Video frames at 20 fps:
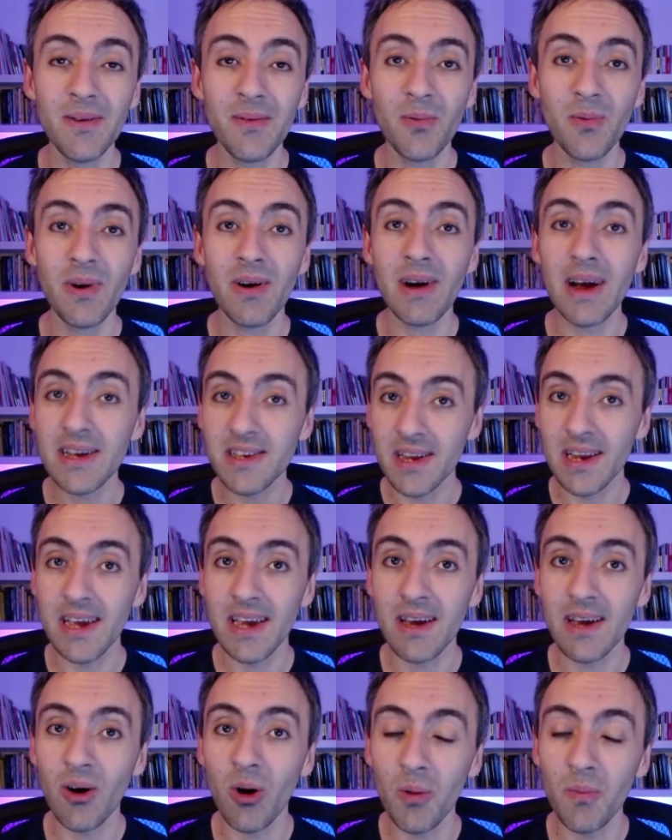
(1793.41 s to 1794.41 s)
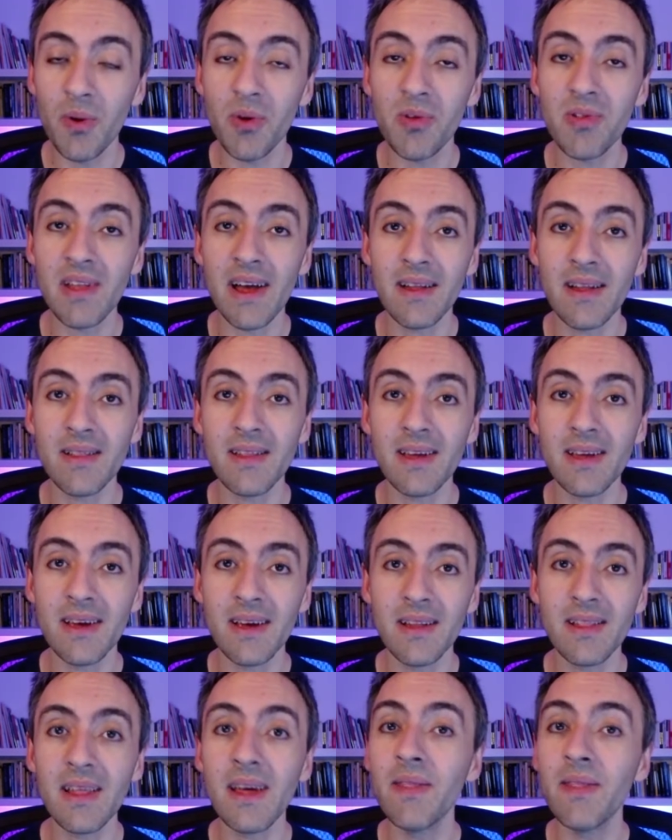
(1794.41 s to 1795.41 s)
We're actually almost
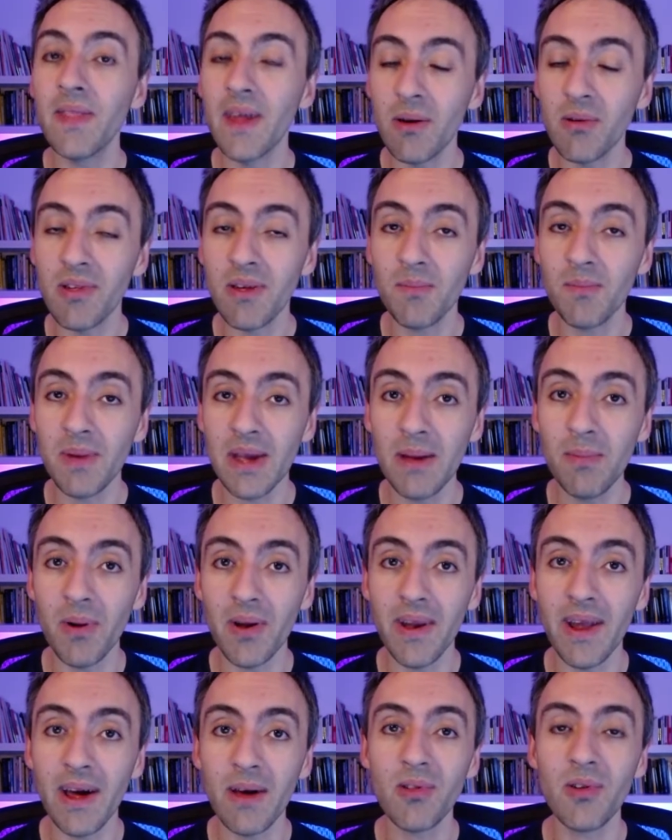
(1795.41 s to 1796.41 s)
at 10,000 people now,